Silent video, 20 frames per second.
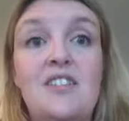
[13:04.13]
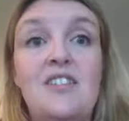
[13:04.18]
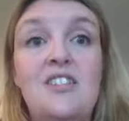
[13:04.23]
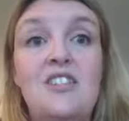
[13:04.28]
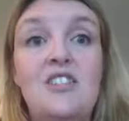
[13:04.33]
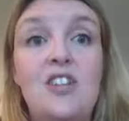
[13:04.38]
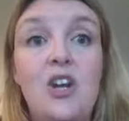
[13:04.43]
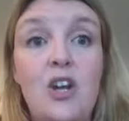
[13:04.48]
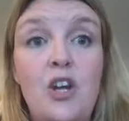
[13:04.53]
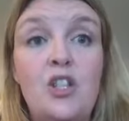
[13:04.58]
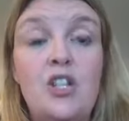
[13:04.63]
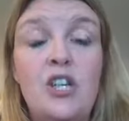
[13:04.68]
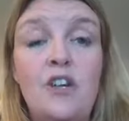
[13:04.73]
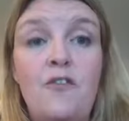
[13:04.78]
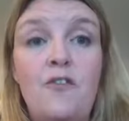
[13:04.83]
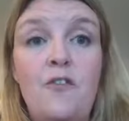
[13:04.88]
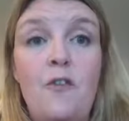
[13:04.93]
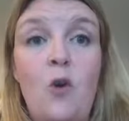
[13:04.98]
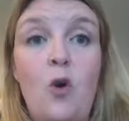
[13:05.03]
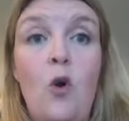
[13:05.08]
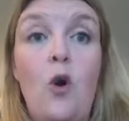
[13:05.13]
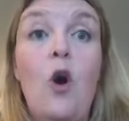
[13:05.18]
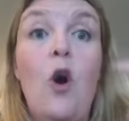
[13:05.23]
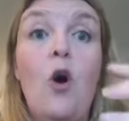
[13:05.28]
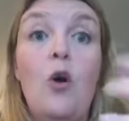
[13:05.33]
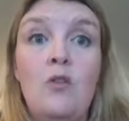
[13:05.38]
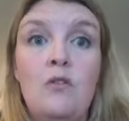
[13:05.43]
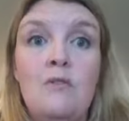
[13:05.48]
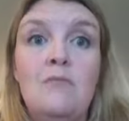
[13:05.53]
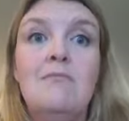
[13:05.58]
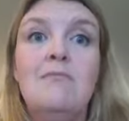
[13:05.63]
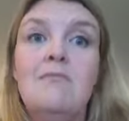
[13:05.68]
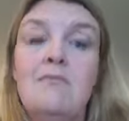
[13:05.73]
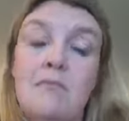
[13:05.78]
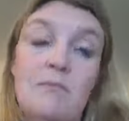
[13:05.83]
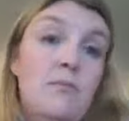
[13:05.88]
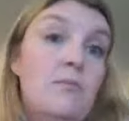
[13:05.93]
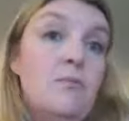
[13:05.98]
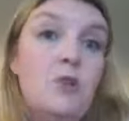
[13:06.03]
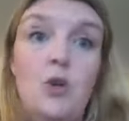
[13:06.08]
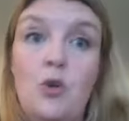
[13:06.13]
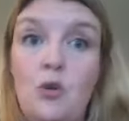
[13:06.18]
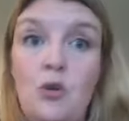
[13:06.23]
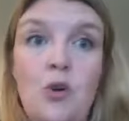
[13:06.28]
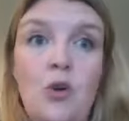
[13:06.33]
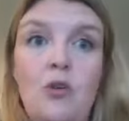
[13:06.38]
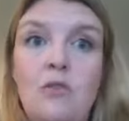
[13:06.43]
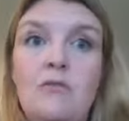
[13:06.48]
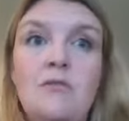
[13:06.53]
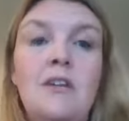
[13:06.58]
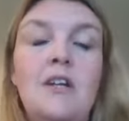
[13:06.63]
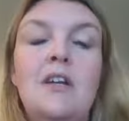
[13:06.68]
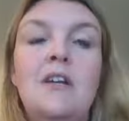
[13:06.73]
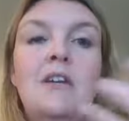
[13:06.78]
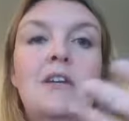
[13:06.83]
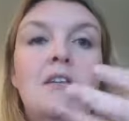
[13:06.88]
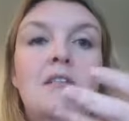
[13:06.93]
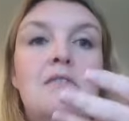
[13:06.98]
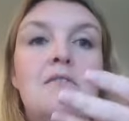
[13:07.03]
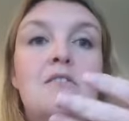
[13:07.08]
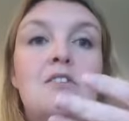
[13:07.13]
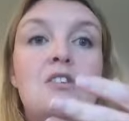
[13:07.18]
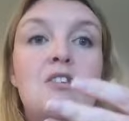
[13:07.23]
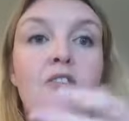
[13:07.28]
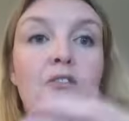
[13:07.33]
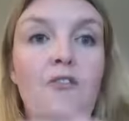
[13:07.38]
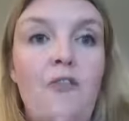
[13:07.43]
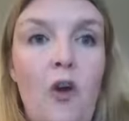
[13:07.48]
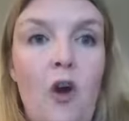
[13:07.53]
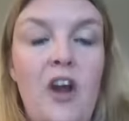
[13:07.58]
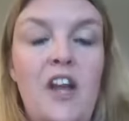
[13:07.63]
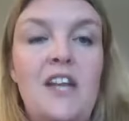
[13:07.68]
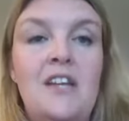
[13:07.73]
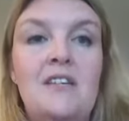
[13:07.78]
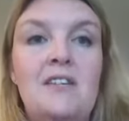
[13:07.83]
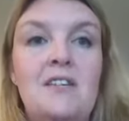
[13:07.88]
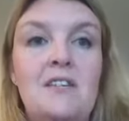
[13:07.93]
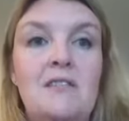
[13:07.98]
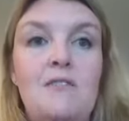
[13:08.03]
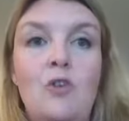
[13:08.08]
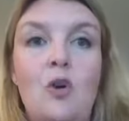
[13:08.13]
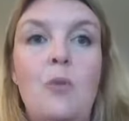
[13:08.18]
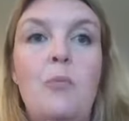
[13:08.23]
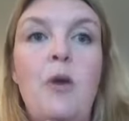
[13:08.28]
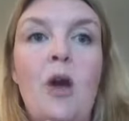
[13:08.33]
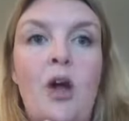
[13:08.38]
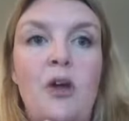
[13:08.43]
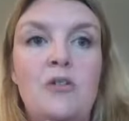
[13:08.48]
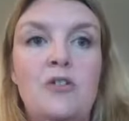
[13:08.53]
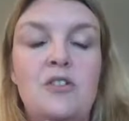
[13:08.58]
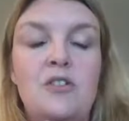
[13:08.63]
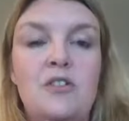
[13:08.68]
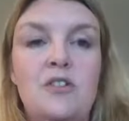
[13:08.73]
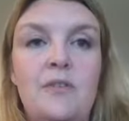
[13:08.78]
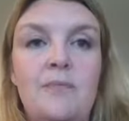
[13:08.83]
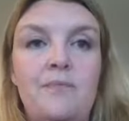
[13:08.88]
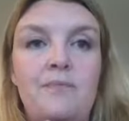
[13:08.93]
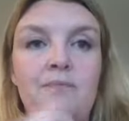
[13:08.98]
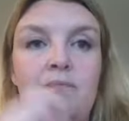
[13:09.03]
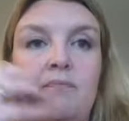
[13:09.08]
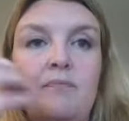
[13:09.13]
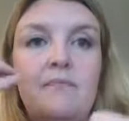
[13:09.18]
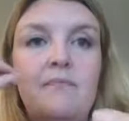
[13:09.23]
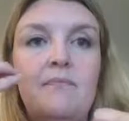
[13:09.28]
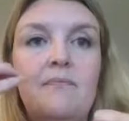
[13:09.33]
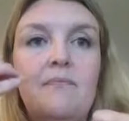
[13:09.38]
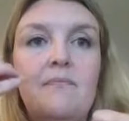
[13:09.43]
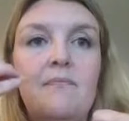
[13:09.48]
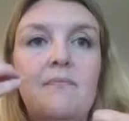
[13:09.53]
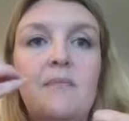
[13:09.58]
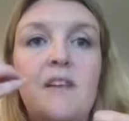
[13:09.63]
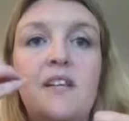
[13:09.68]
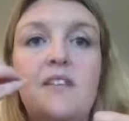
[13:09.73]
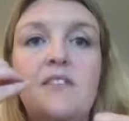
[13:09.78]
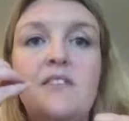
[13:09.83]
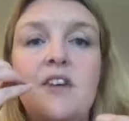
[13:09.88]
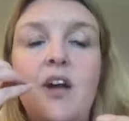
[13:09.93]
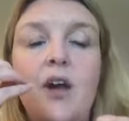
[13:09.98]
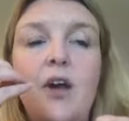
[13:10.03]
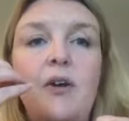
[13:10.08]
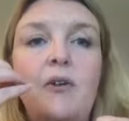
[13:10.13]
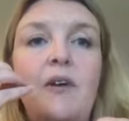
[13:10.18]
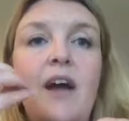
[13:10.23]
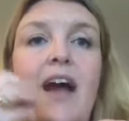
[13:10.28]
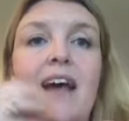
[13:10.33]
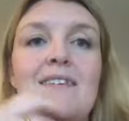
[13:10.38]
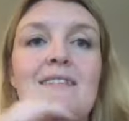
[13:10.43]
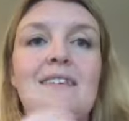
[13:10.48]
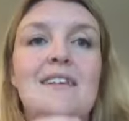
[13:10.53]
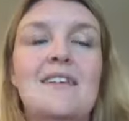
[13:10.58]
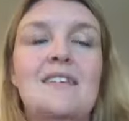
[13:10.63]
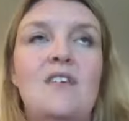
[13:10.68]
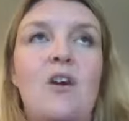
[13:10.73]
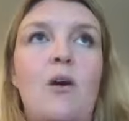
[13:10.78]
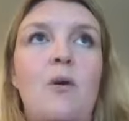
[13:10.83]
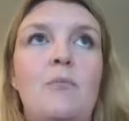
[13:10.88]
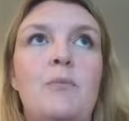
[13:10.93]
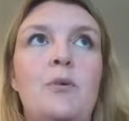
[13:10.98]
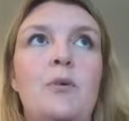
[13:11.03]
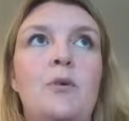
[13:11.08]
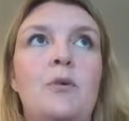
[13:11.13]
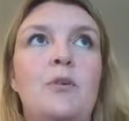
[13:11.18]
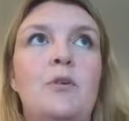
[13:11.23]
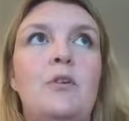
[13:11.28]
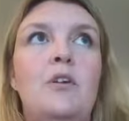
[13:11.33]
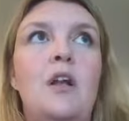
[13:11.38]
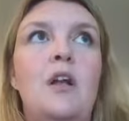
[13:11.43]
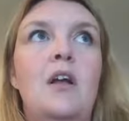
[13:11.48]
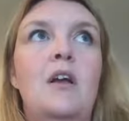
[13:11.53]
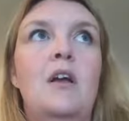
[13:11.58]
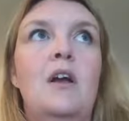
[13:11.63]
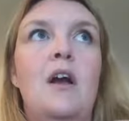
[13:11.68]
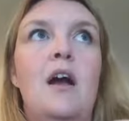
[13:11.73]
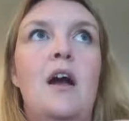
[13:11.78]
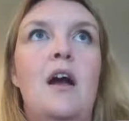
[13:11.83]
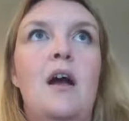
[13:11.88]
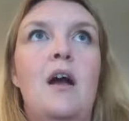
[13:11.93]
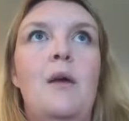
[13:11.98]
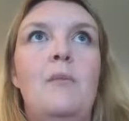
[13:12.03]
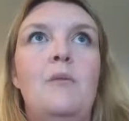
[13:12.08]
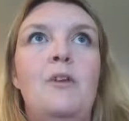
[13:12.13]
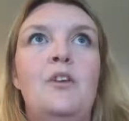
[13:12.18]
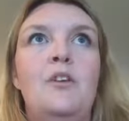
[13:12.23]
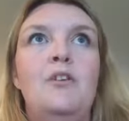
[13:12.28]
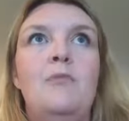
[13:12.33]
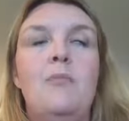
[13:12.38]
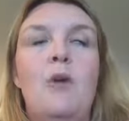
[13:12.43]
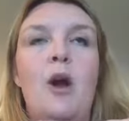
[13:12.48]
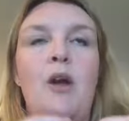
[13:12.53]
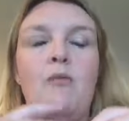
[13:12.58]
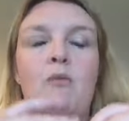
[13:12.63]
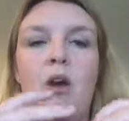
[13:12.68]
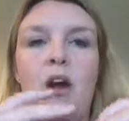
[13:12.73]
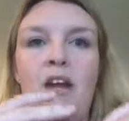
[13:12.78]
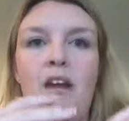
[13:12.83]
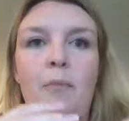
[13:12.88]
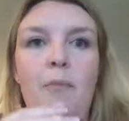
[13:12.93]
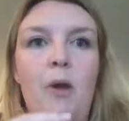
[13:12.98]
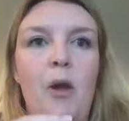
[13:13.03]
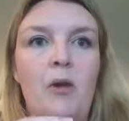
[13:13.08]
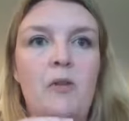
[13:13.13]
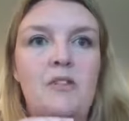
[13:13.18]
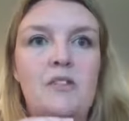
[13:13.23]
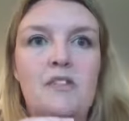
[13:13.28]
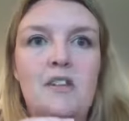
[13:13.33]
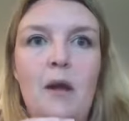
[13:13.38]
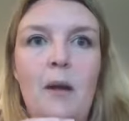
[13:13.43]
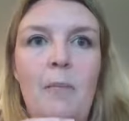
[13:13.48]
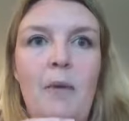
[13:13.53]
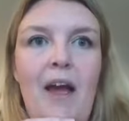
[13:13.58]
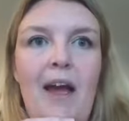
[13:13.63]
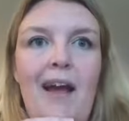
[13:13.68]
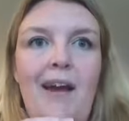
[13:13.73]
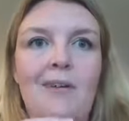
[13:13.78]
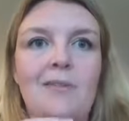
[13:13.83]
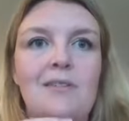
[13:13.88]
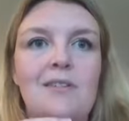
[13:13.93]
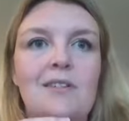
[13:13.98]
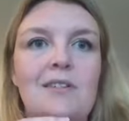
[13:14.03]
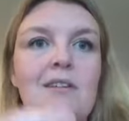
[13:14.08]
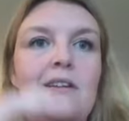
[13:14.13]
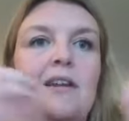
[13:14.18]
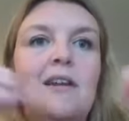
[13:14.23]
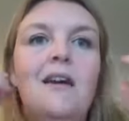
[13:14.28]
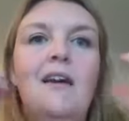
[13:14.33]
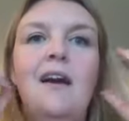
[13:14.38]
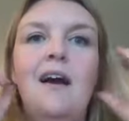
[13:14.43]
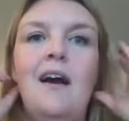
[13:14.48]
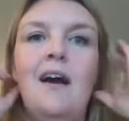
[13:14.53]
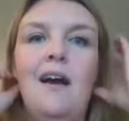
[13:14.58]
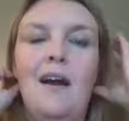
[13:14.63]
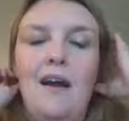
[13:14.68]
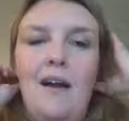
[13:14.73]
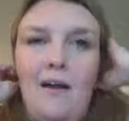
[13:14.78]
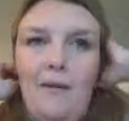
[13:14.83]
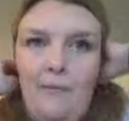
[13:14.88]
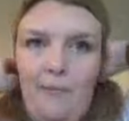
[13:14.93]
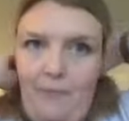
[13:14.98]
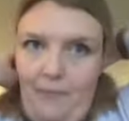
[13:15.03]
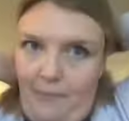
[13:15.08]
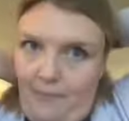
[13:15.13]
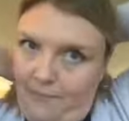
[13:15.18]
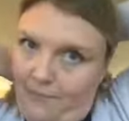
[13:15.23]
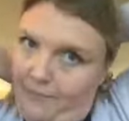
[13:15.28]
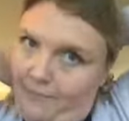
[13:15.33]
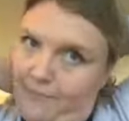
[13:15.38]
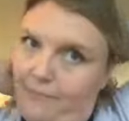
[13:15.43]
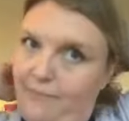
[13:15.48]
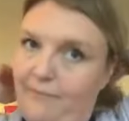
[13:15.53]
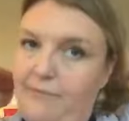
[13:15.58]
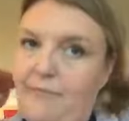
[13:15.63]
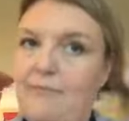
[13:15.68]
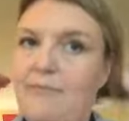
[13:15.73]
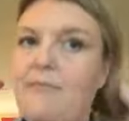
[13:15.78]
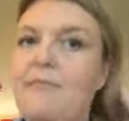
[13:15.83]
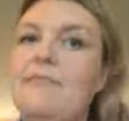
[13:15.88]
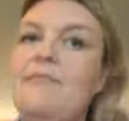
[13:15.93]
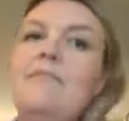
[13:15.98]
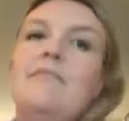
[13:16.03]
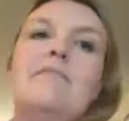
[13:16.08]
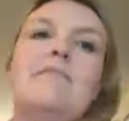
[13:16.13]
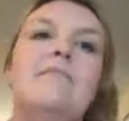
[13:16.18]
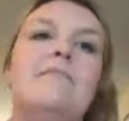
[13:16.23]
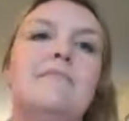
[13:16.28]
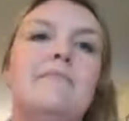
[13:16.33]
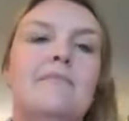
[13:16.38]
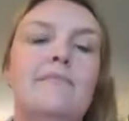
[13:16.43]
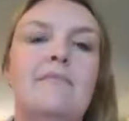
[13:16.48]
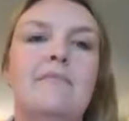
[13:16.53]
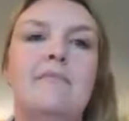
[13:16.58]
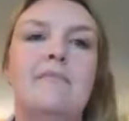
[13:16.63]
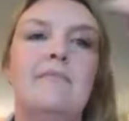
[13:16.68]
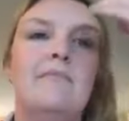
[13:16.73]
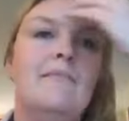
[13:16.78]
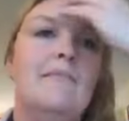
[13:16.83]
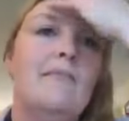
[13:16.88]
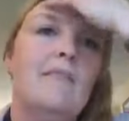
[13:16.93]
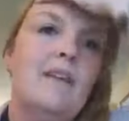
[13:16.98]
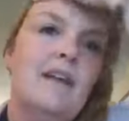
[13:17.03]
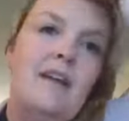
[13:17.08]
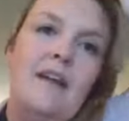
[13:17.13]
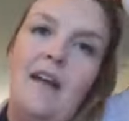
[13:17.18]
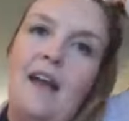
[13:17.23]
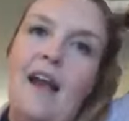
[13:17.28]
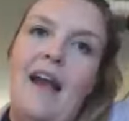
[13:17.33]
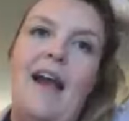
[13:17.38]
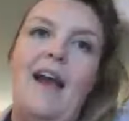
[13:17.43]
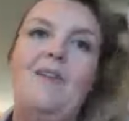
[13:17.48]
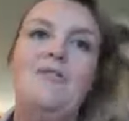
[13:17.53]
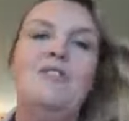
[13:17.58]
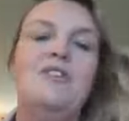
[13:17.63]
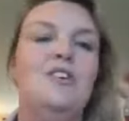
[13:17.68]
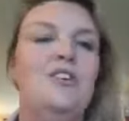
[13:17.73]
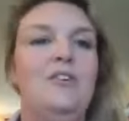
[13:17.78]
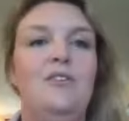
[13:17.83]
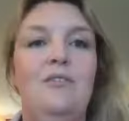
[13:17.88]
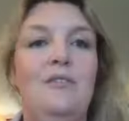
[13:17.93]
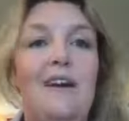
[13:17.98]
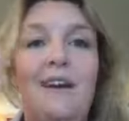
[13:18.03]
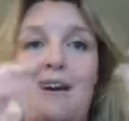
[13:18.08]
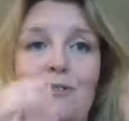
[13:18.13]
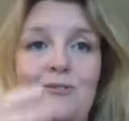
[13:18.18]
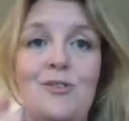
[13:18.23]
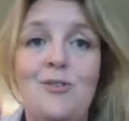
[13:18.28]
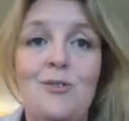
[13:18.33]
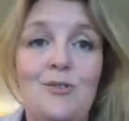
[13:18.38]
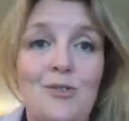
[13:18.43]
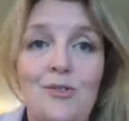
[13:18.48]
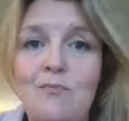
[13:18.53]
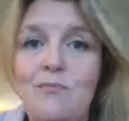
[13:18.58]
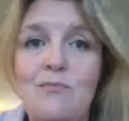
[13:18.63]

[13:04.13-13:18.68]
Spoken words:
searching for on Google to find your post. So as an example, you might write a post about how to